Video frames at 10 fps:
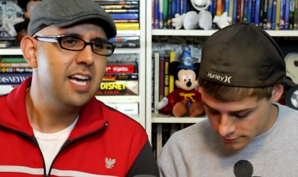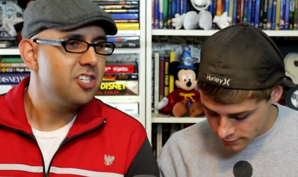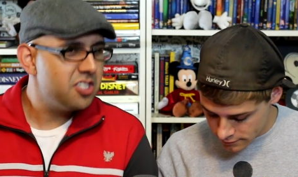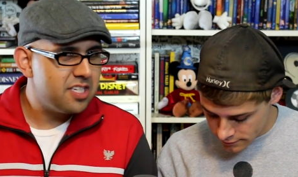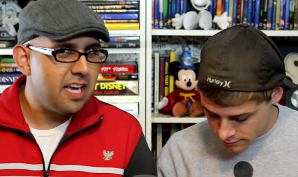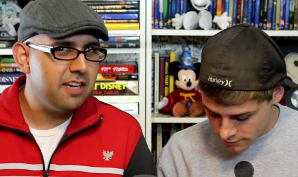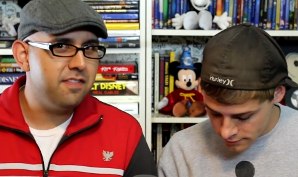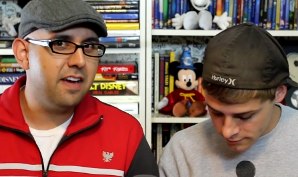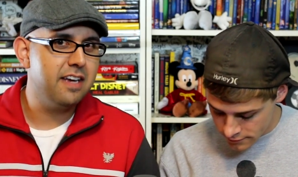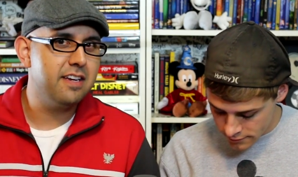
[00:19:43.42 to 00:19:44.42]
Speaker 1: just to kind of
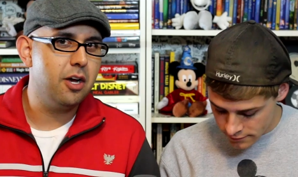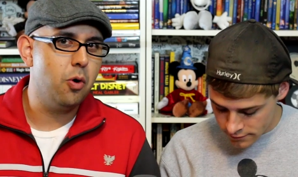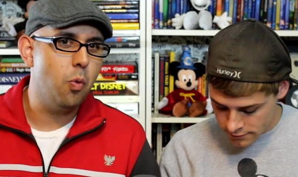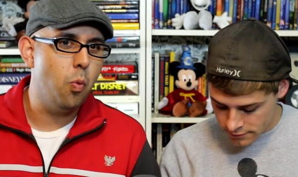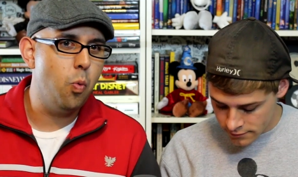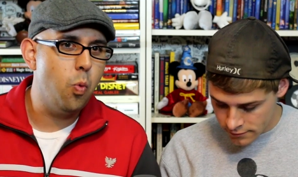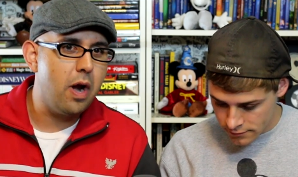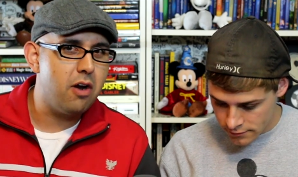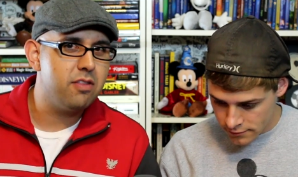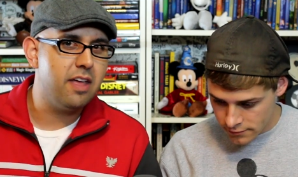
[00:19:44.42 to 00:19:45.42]
find out
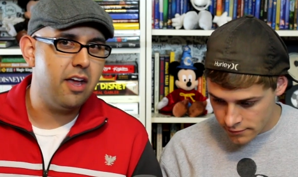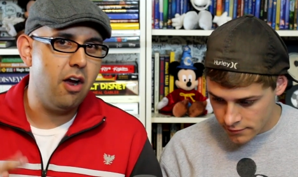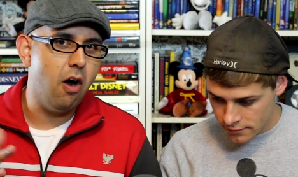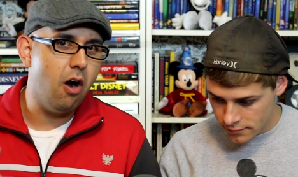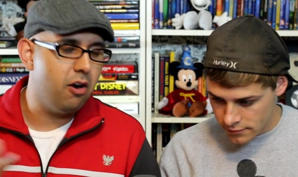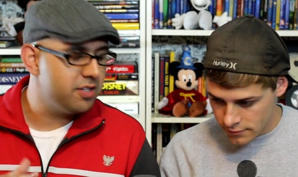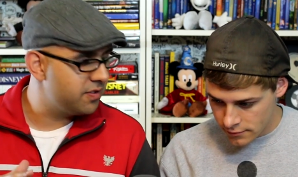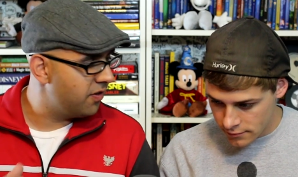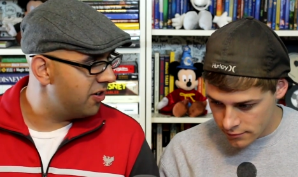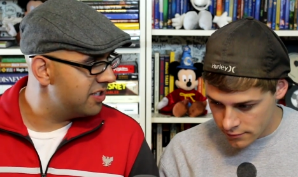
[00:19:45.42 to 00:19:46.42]
where they are as
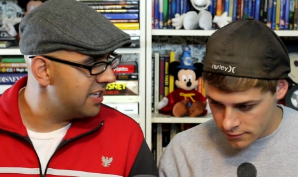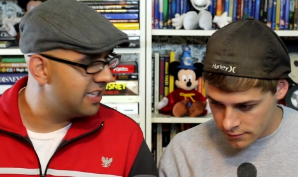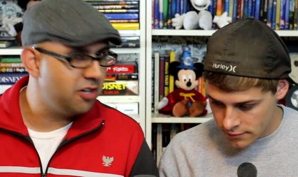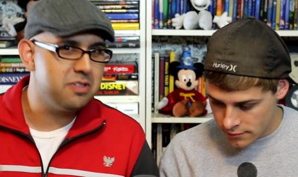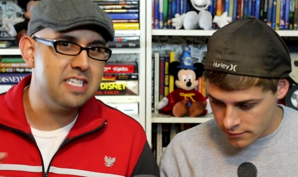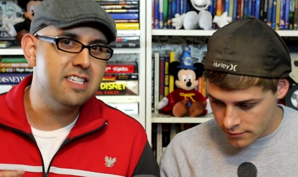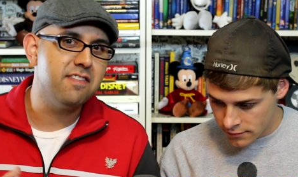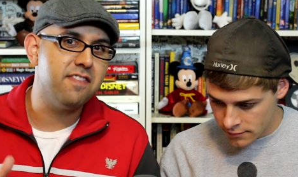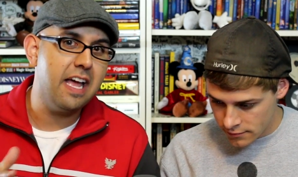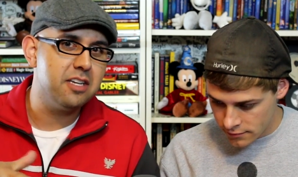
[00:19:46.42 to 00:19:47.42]
far as like their Disney
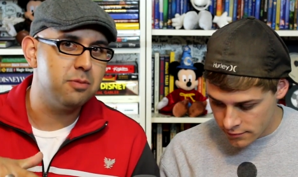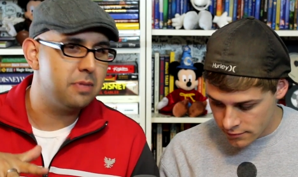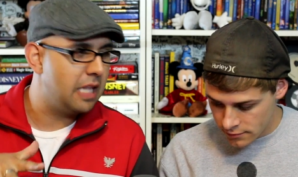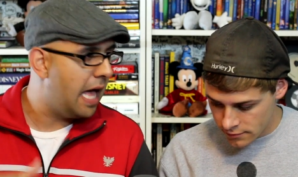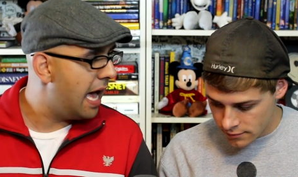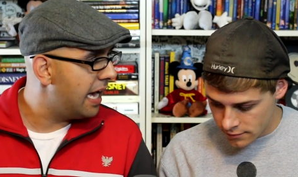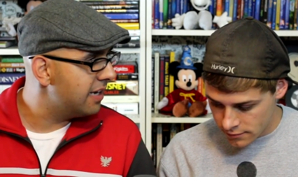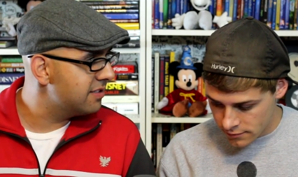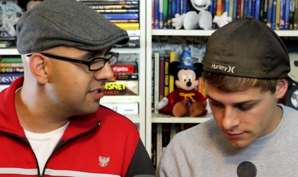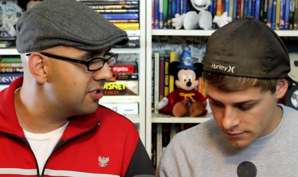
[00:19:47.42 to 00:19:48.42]
fandom
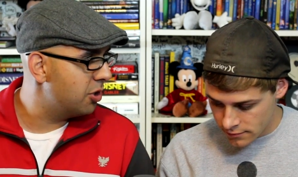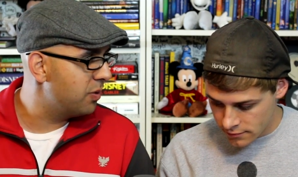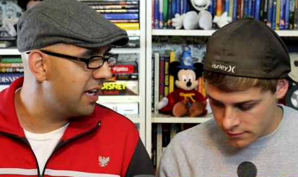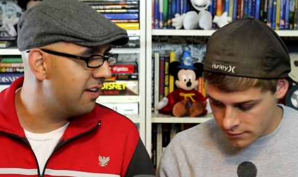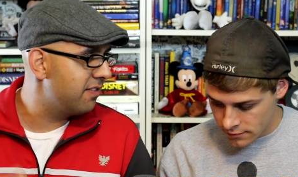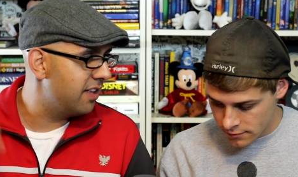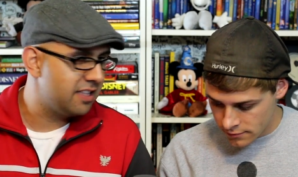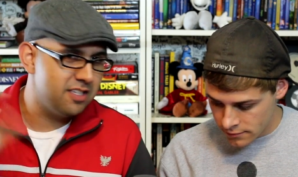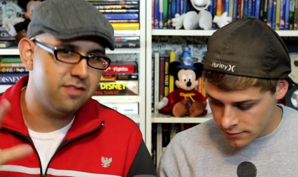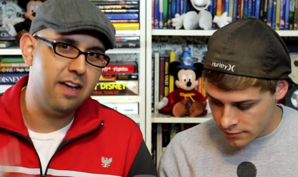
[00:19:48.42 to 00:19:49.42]
lies. So we kind of feel like
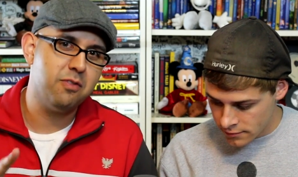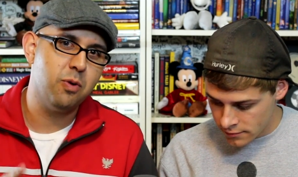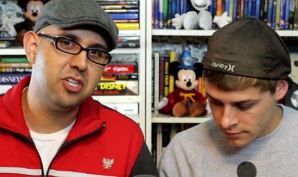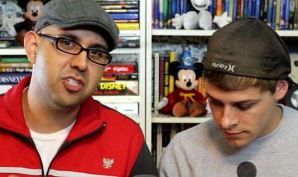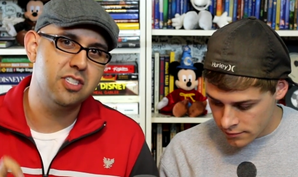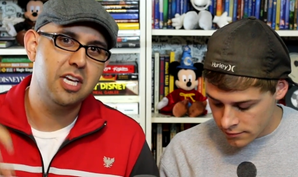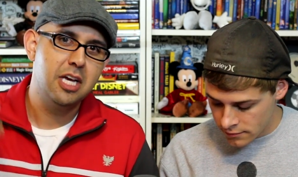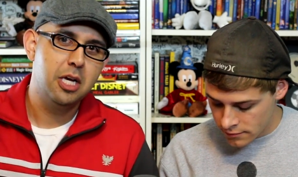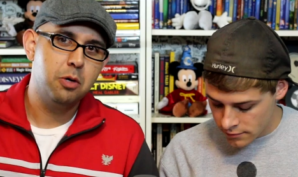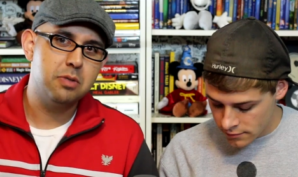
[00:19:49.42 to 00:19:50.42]
these 5 questions
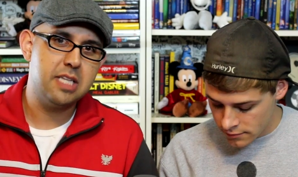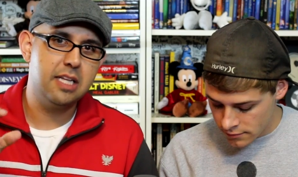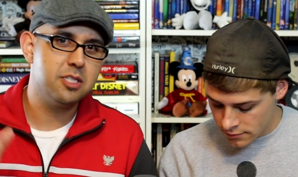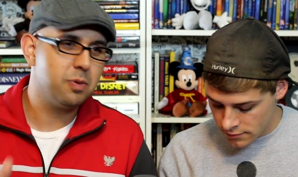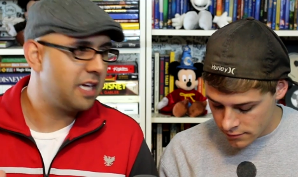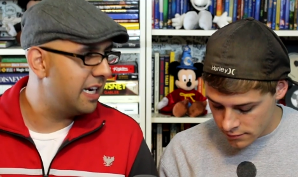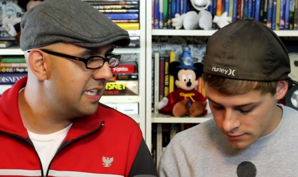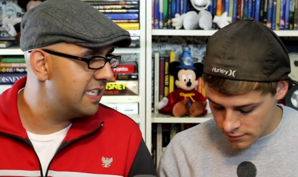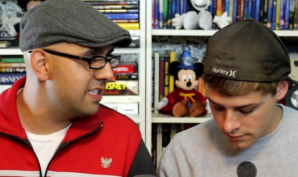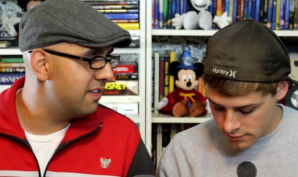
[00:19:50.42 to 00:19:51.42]
will tell us what kind of
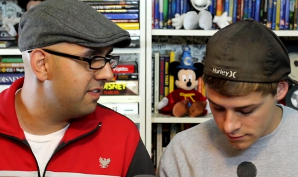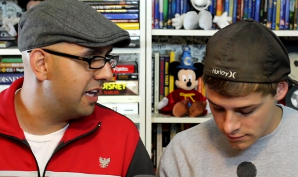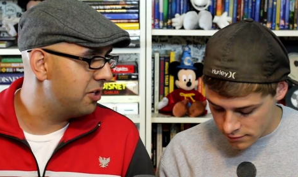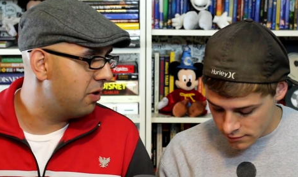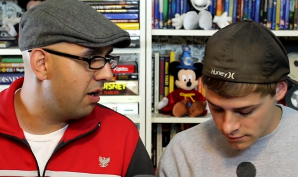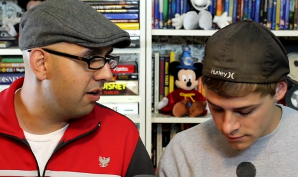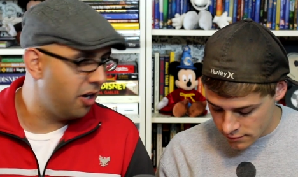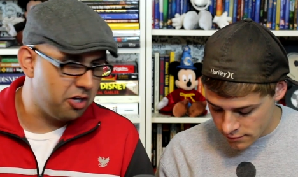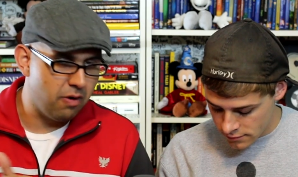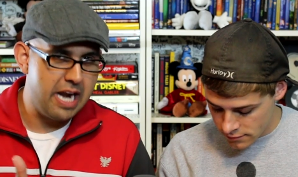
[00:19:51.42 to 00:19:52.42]
Disney fan you are.
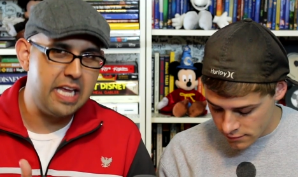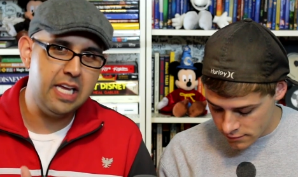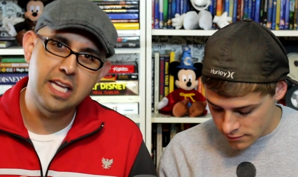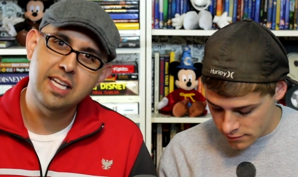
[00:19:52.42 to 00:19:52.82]
Are you ready?